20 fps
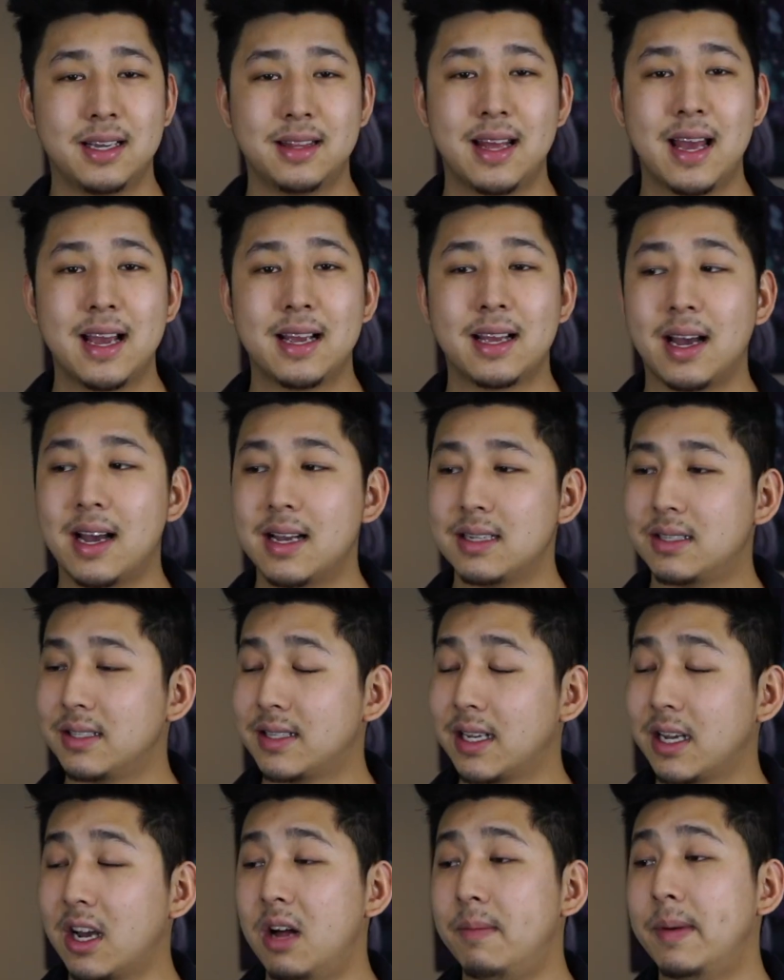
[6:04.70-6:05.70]
like that, guys,
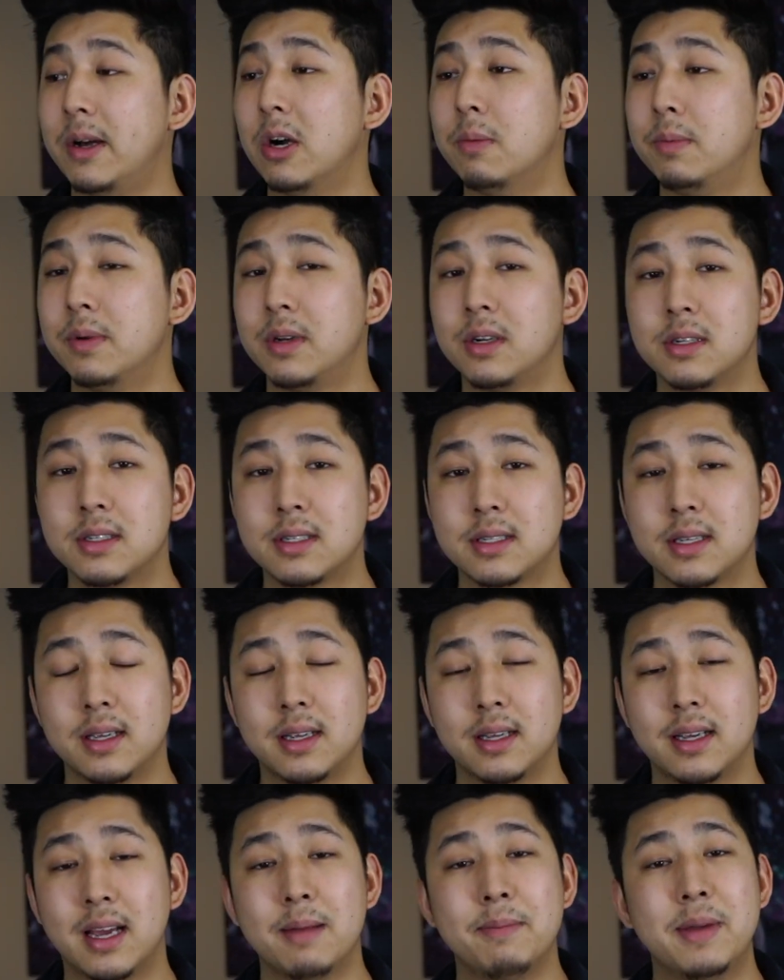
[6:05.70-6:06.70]
just like all my openers,
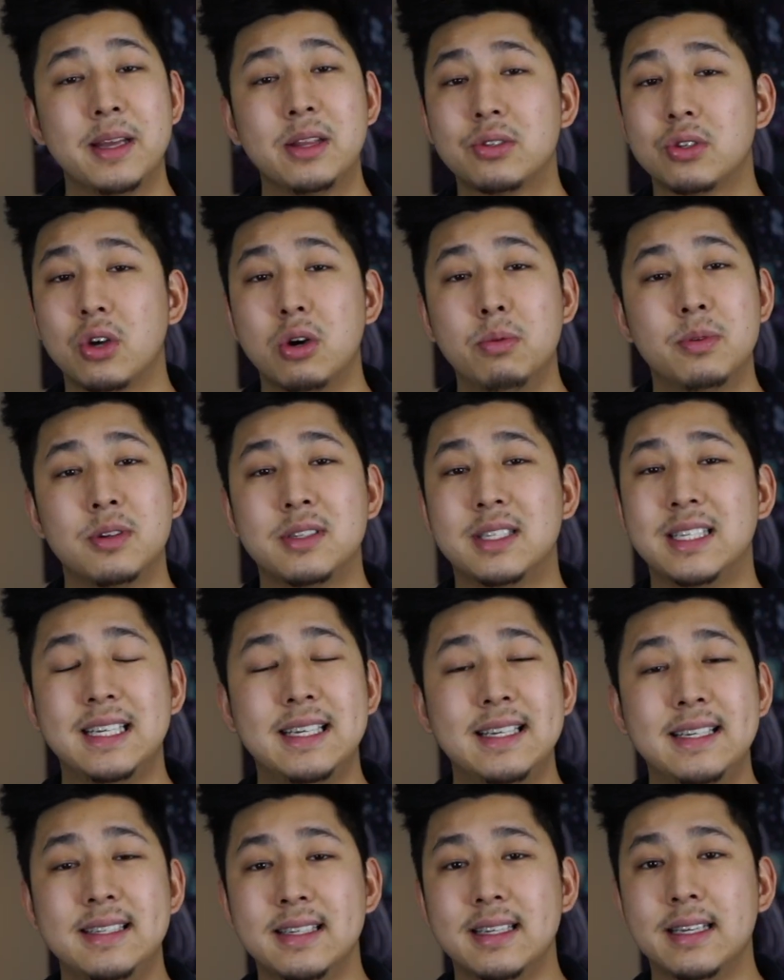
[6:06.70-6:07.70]
gotta make those openers
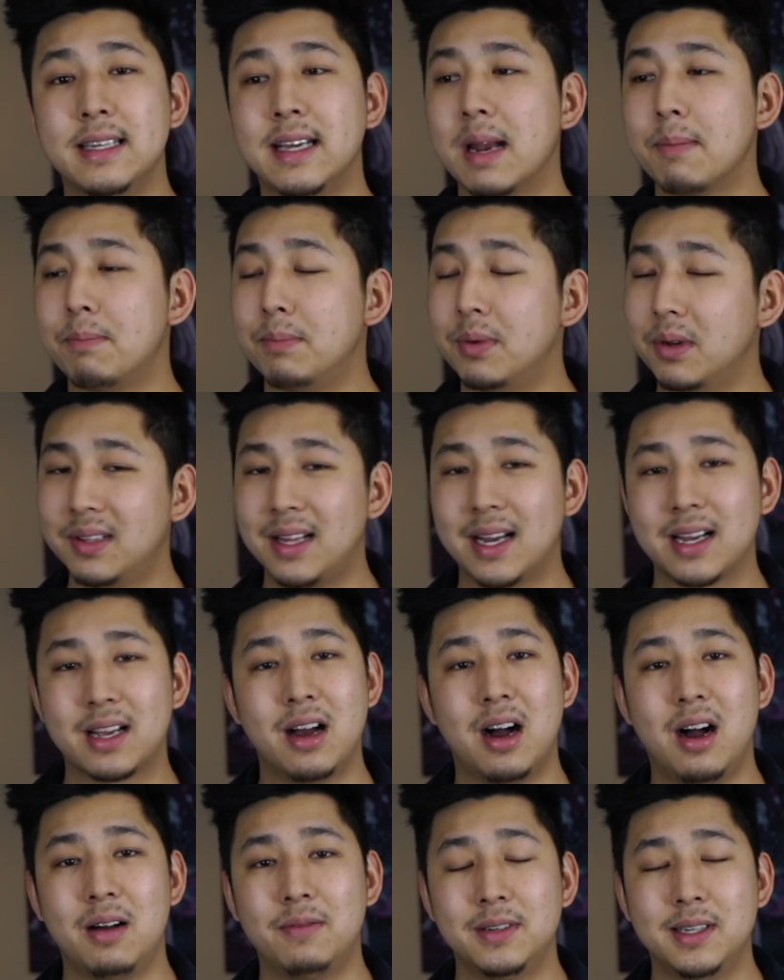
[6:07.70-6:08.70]
easy. You gotta build that
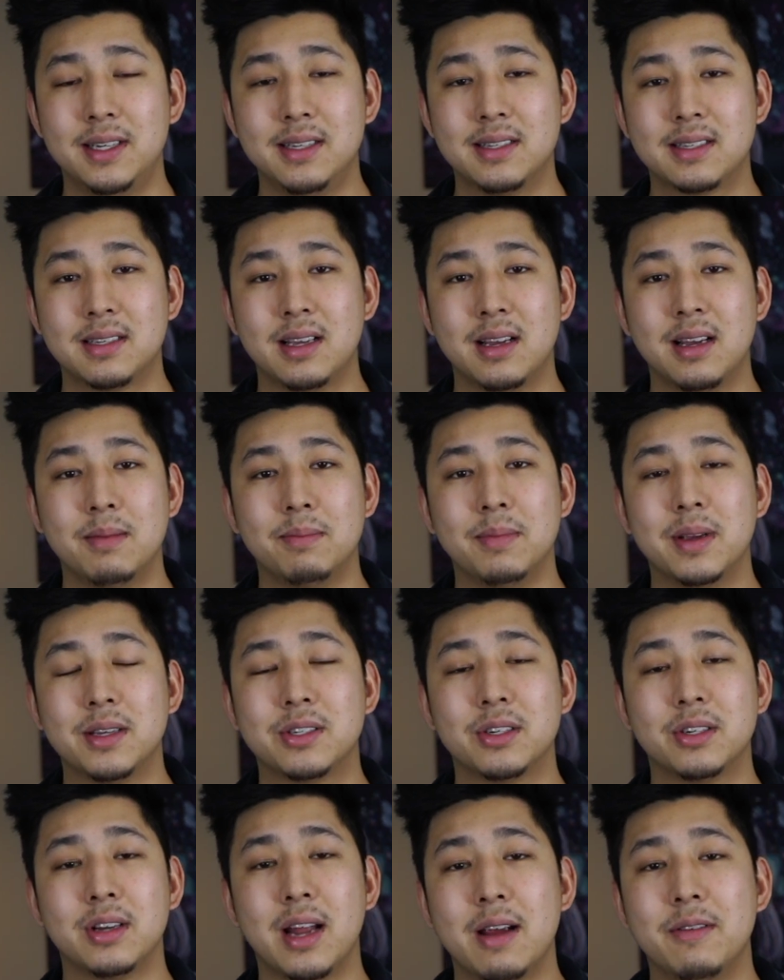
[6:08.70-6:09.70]
confidence, make
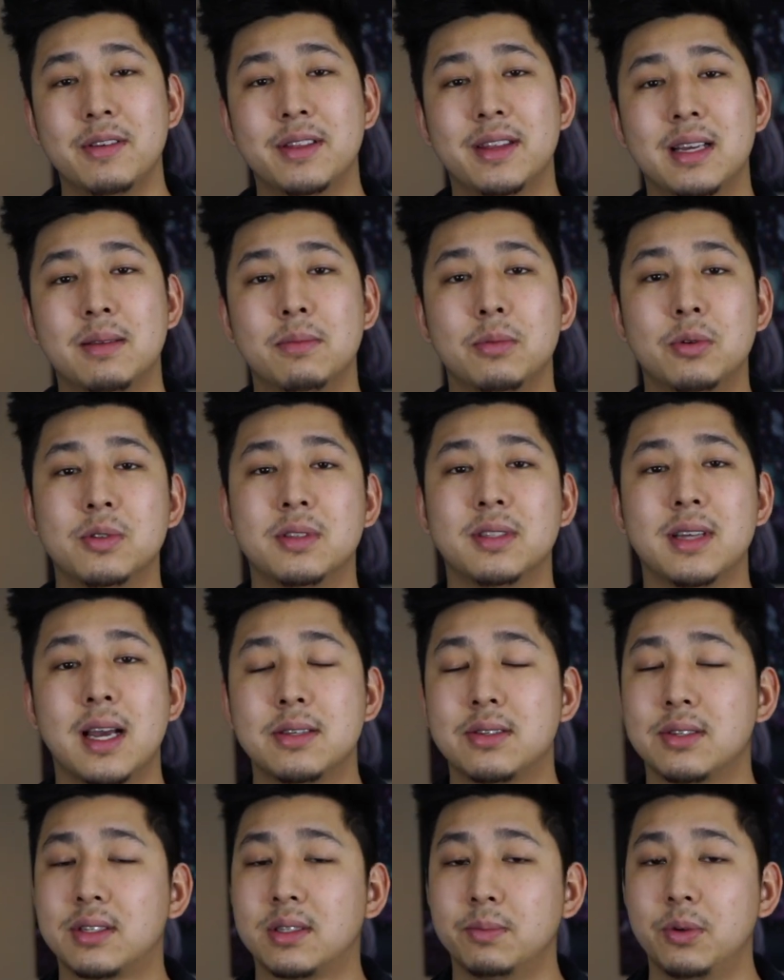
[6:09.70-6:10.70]
sure that everything moves
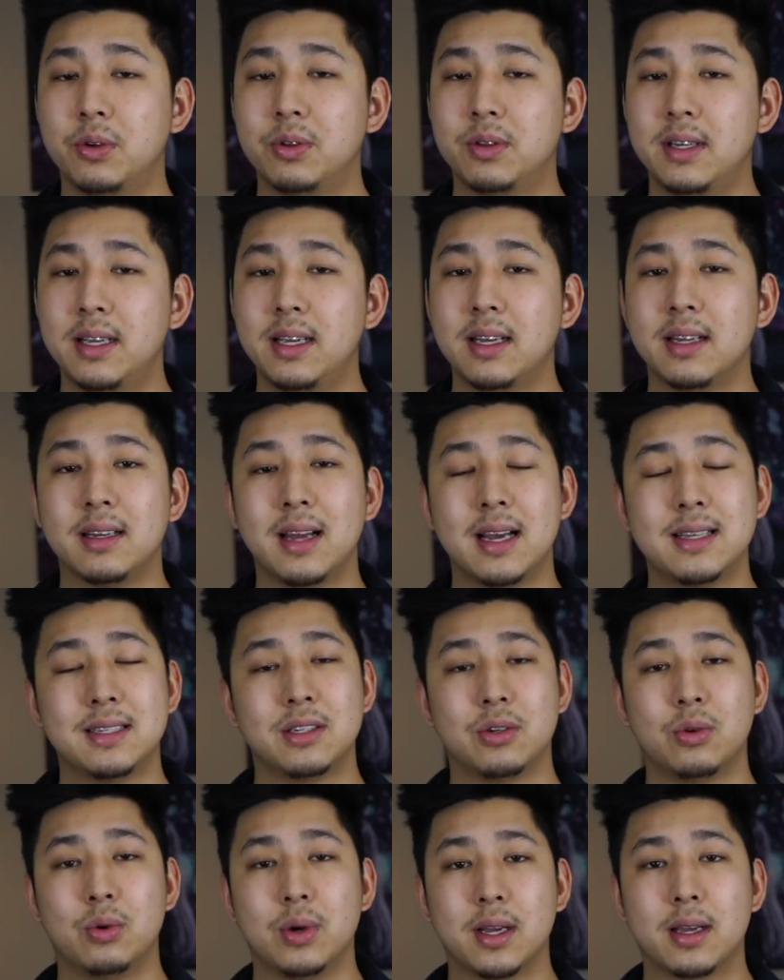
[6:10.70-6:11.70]
nice and smoothly and nice
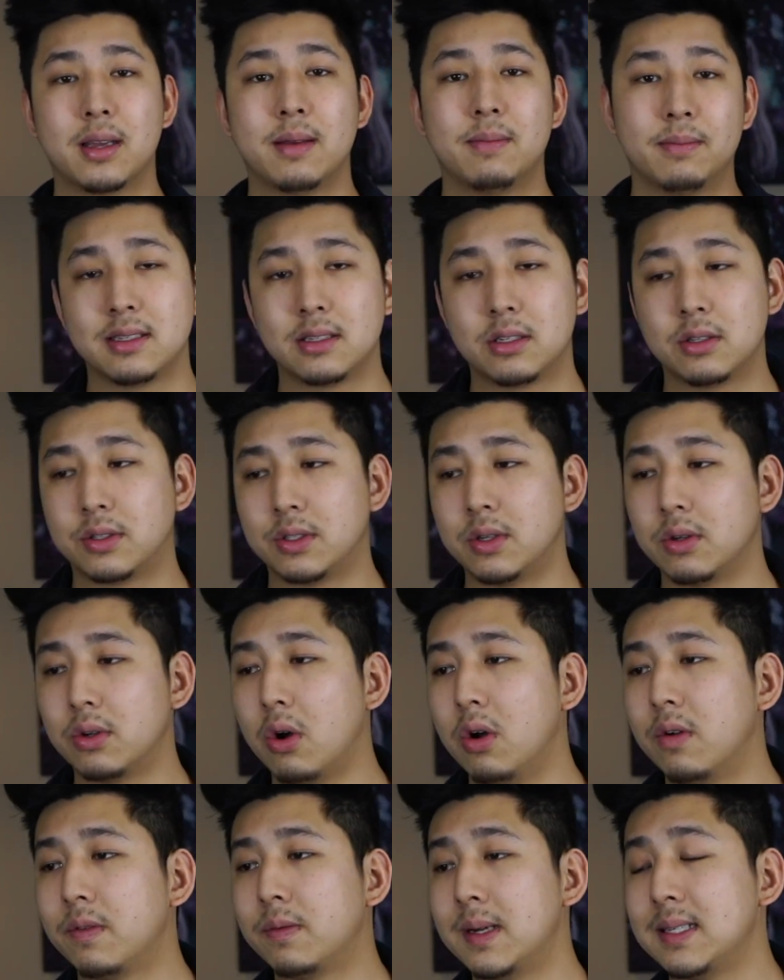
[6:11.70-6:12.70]
and quick. So
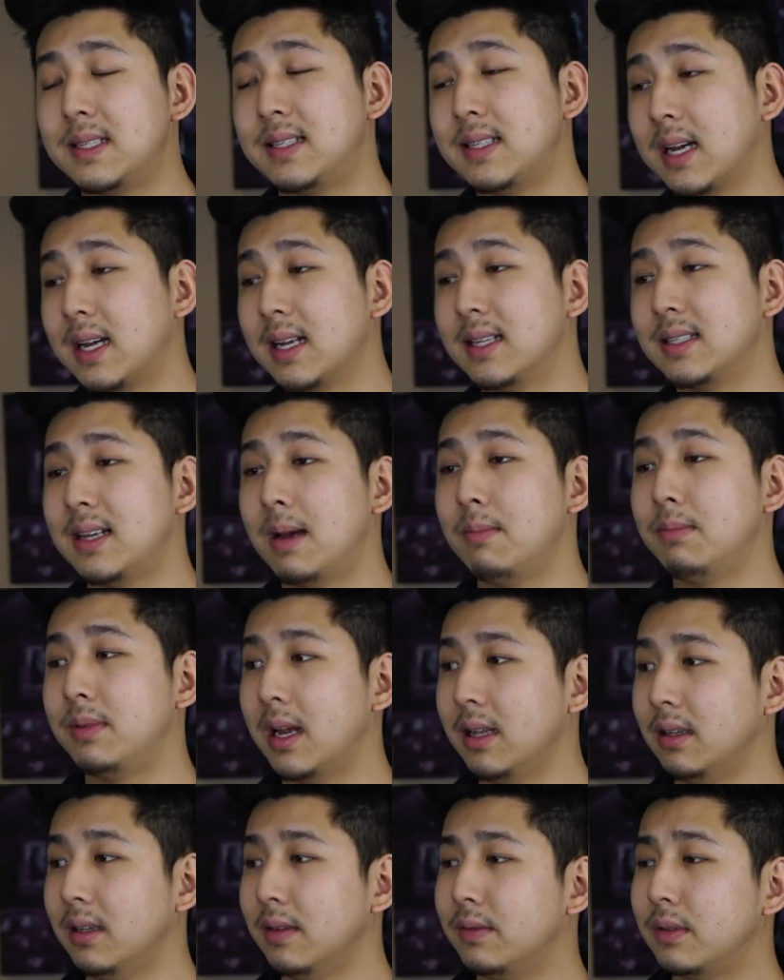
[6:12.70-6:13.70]
going for my second attempt
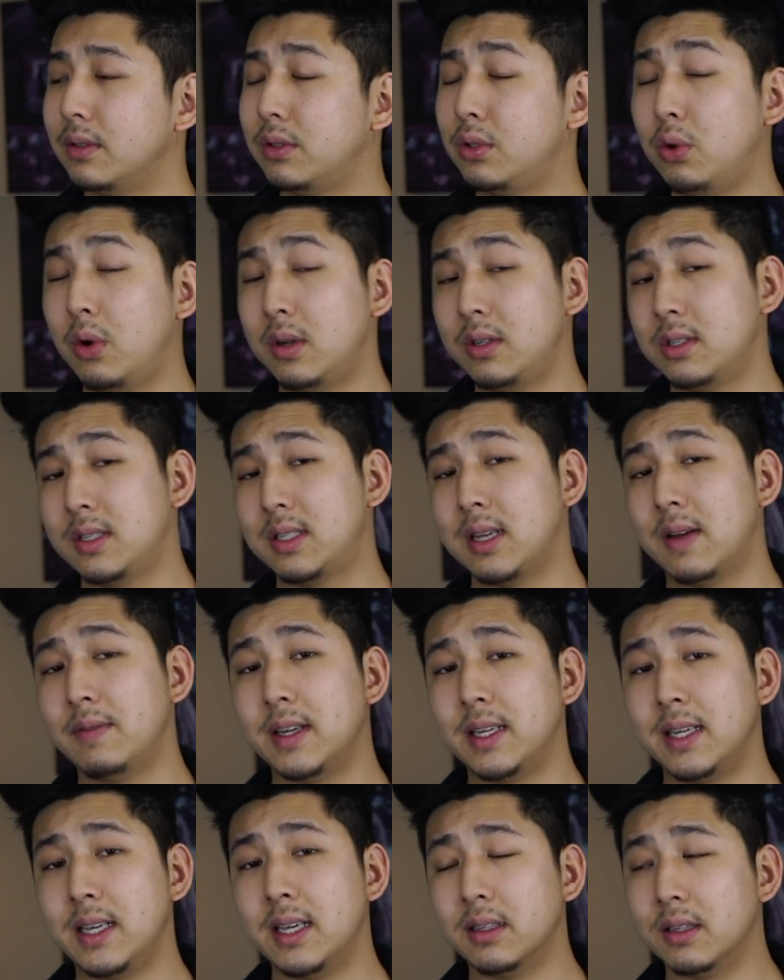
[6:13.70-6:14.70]
deadlift,
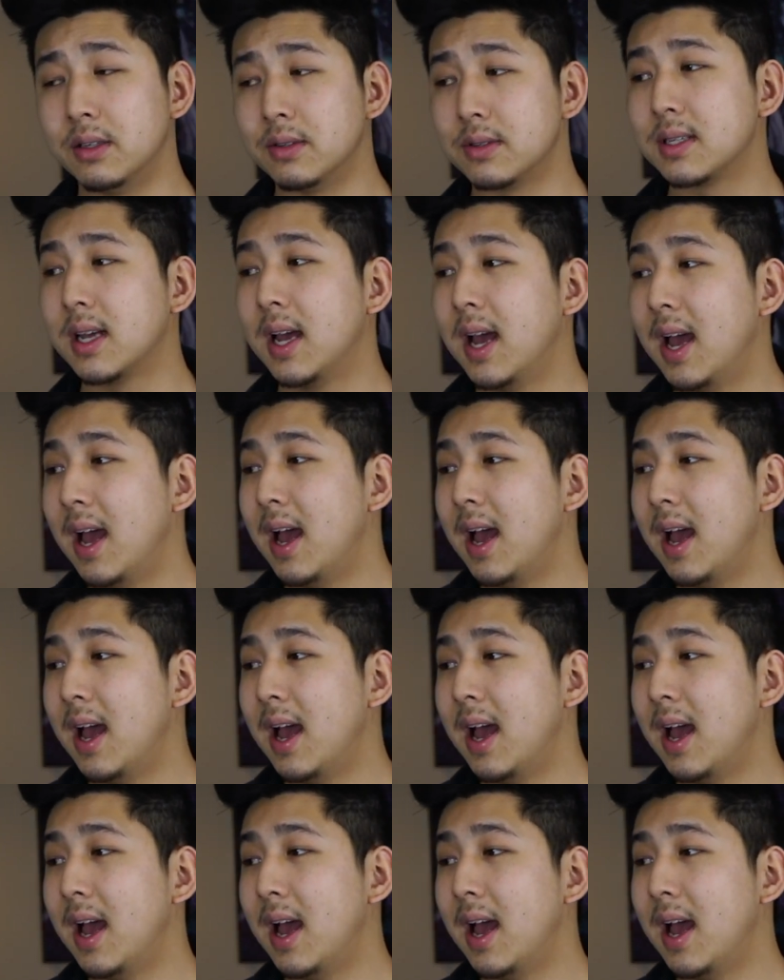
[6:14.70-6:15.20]
270 kilos.